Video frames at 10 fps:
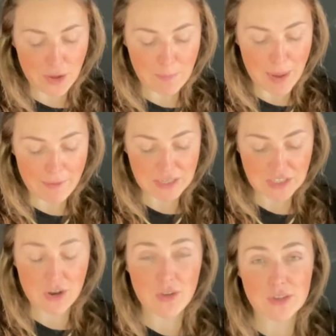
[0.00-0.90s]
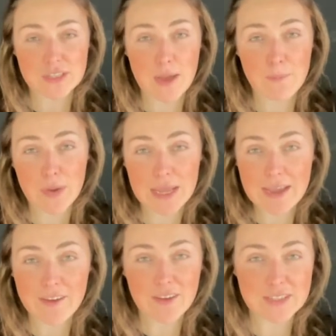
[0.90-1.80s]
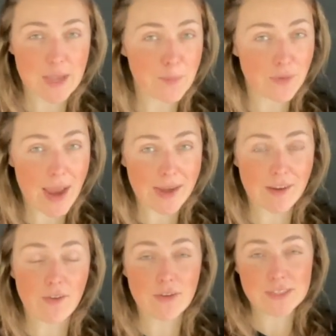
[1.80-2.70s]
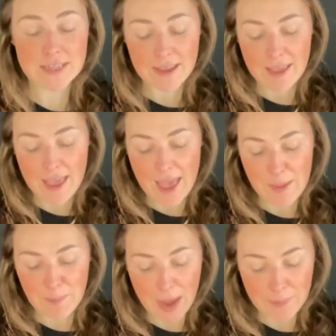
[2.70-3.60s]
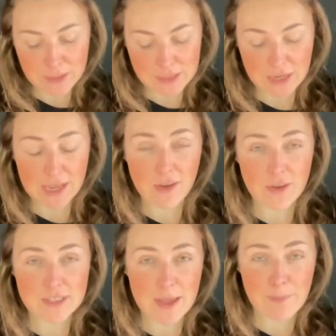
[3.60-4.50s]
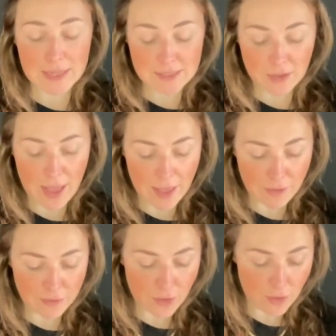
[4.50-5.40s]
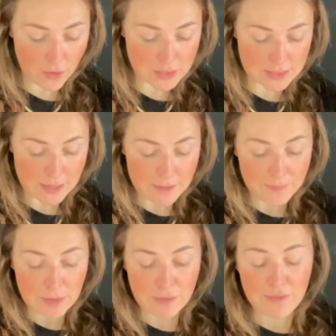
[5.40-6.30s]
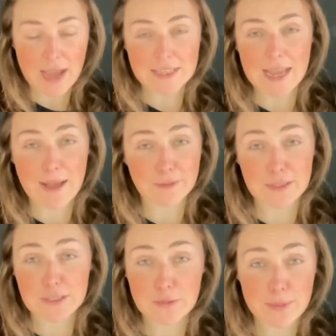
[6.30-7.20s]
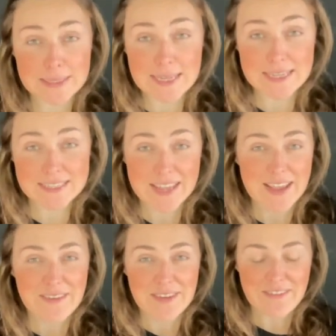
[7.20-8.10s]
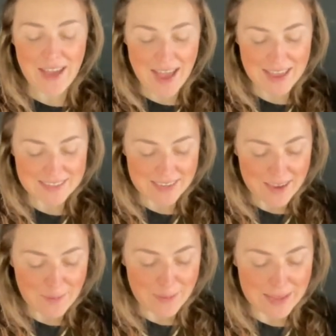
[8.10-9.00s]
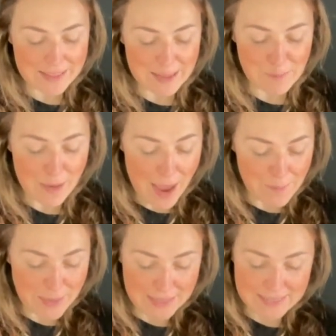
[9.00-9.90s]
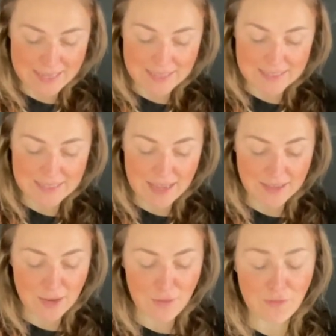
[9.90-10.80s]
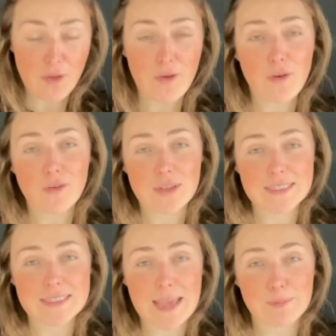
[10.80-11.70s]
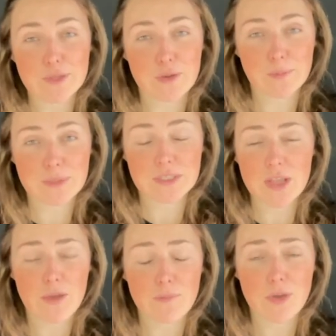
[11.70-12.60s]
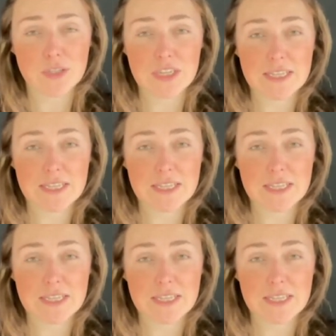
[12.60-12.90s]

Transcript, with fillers: a marriage course, a money course, a prayer course, a Bible study course, a mental health course, we've had countless quizzes, we've had weekly prayer meetings and you've all stepped up so much in